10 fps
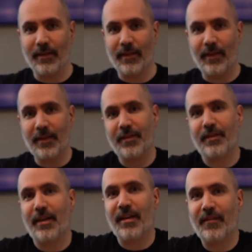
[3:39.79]
this
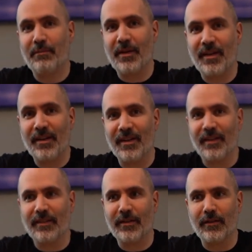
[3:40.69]
has been a
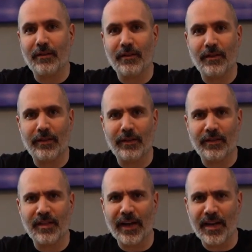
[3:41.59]
little
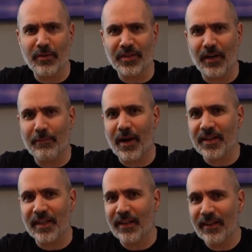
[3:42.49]
Sake Notes
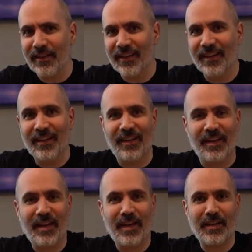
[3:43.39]
unboxing,
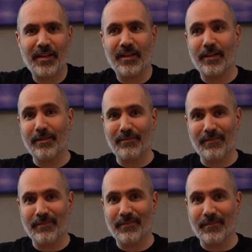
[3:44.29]
and
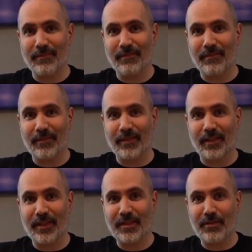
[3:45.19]

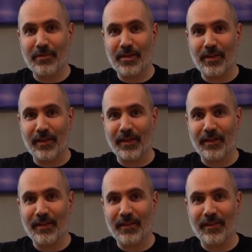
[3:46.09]
let us know what you think.
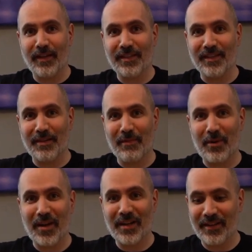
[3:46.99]
Thanks.
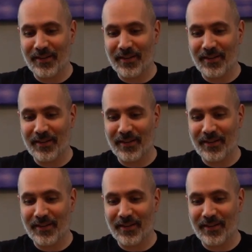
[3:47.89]
Bye-bye.